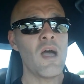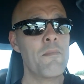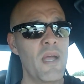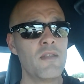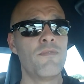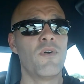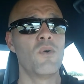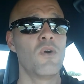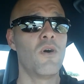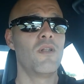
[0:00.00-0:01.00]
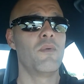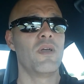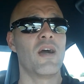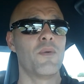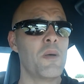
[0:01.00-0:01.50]
I made the phone call.
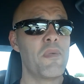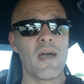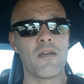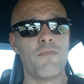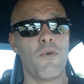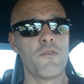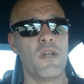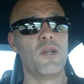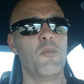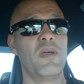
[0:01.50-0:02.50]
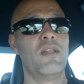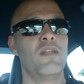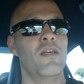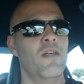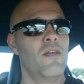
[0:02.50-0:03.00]
We kind of went back and forth a little bit.
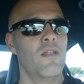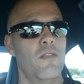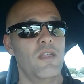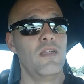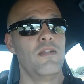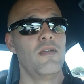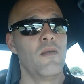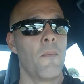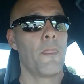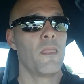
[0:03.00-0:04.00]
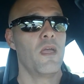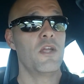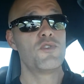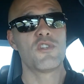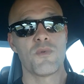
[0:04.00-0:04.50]
The
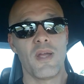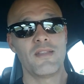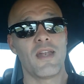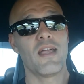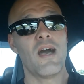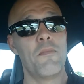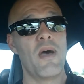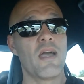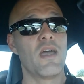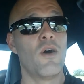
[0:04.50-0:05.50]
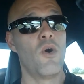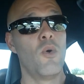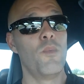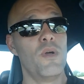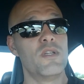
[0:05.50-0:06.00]
interest rate that I got back at
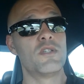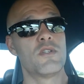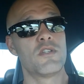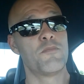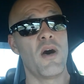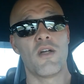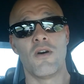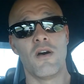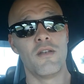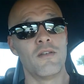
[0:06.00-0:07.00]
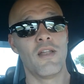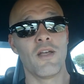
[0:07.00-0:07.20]
home was spot on.